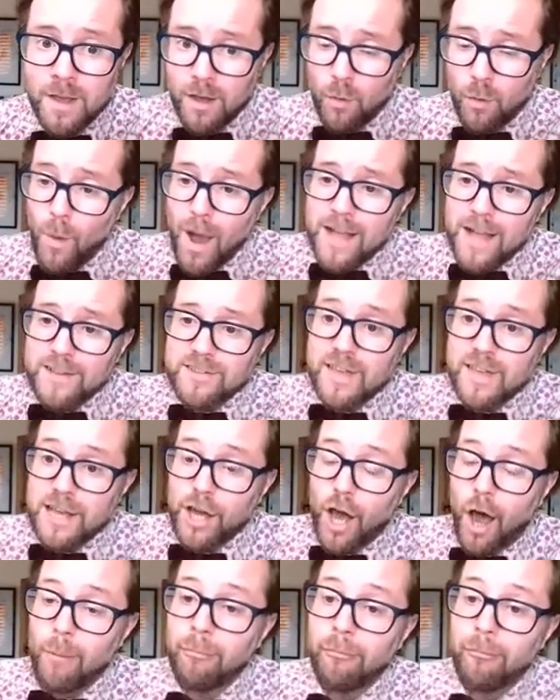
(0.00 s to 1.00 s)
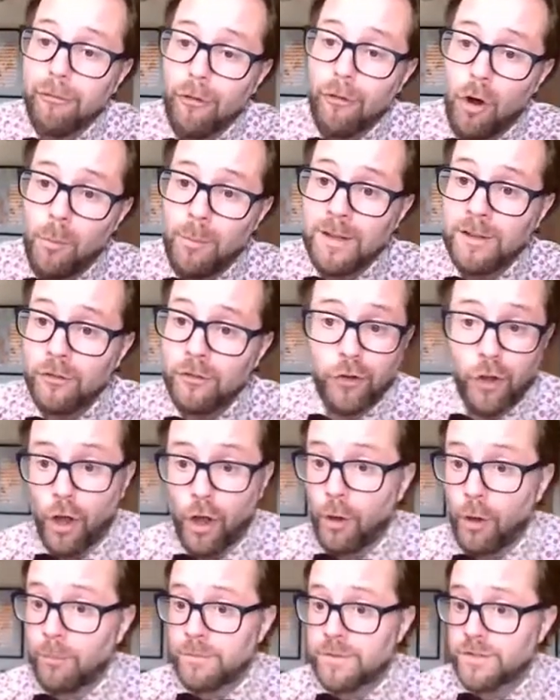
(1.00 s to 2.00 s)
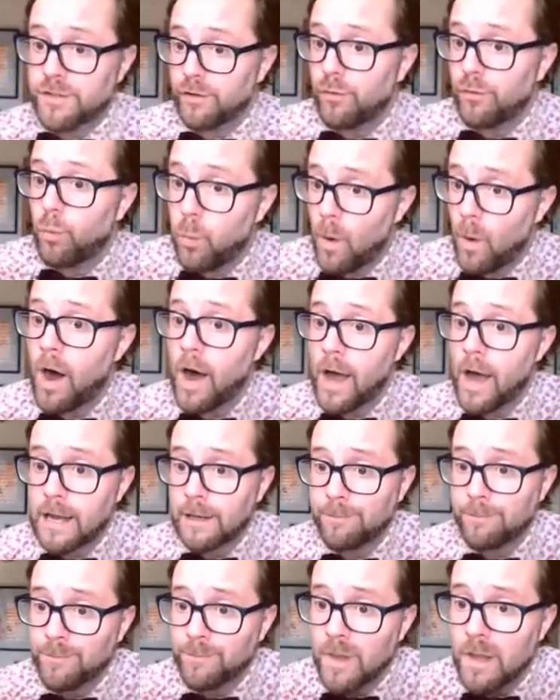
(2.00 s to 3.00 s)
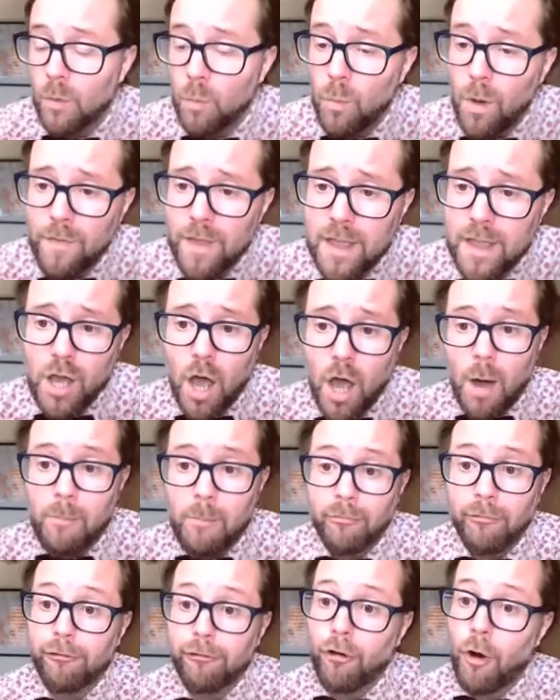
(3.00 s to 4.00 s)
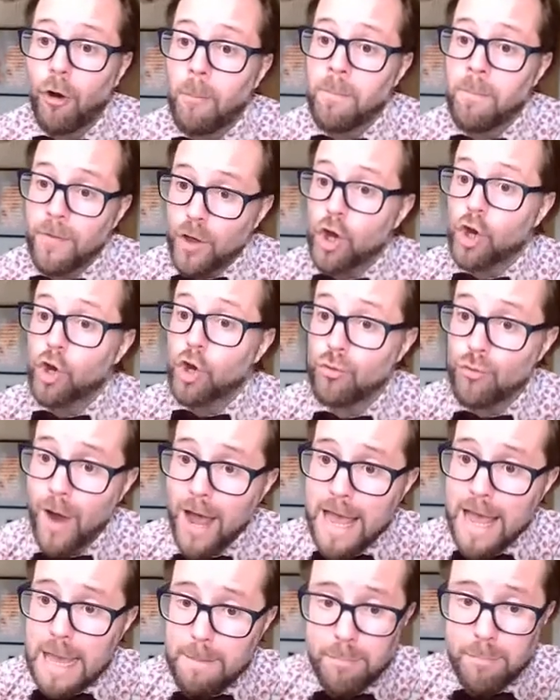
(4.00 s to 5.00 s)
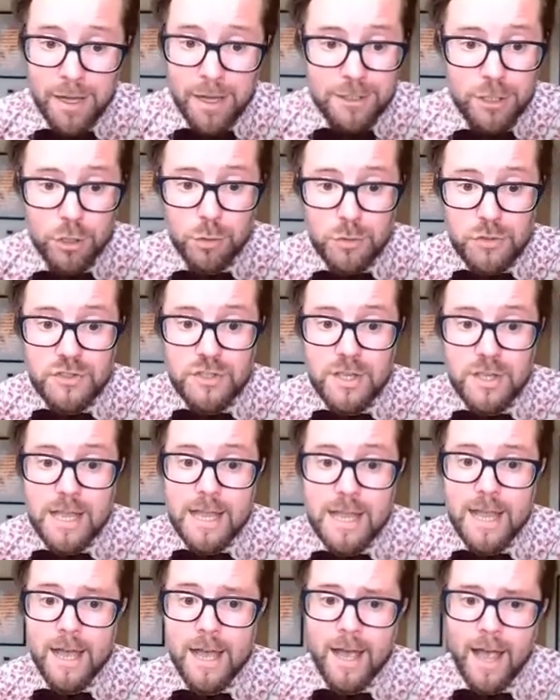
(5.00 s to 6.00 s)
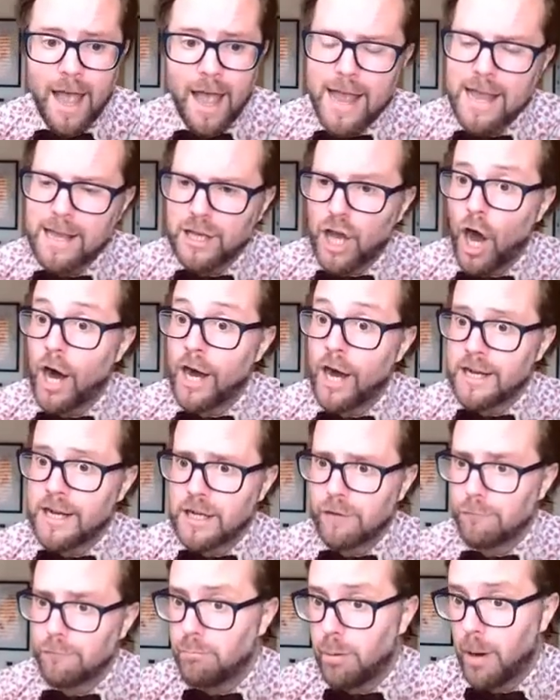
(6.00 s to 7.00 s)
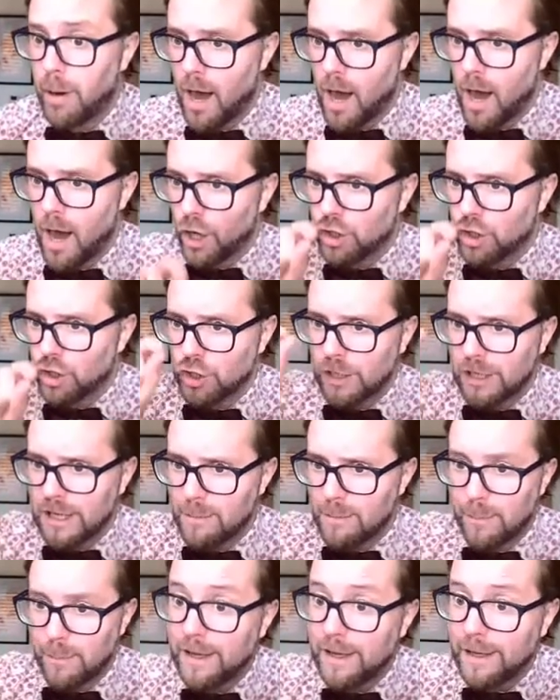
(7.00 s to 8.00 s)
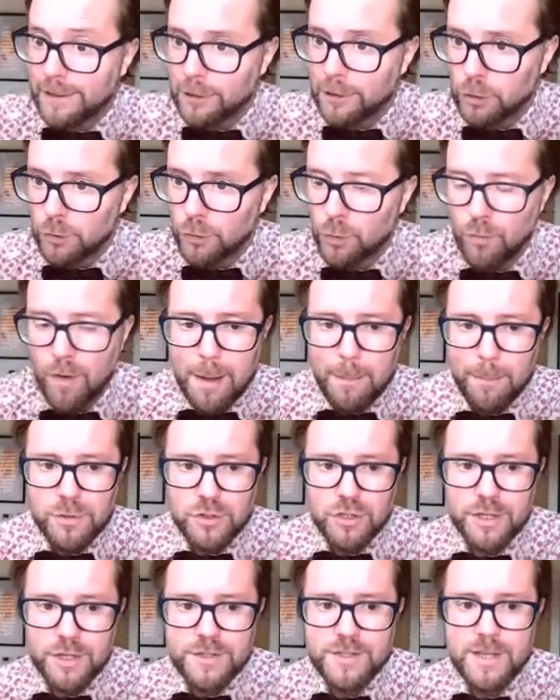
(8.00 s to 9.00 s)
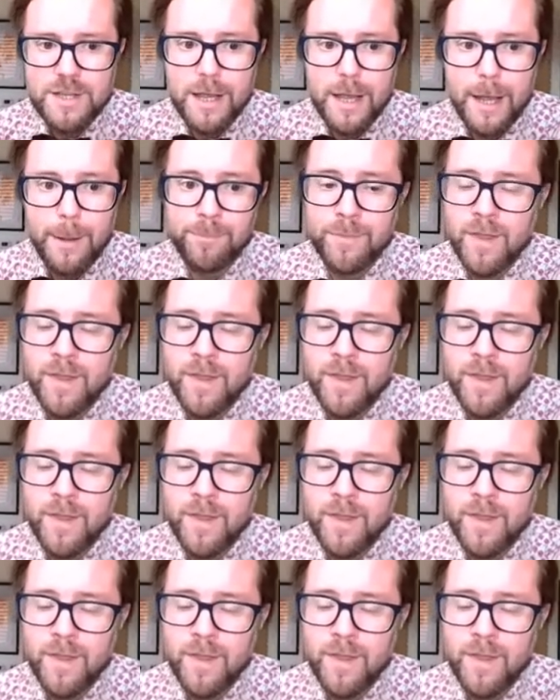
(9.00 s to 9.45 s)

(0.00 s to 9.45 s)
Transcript: Where do they come from in terms of wine? Well, they come from the grape, and you'll see a kind of partially peeled grape just here.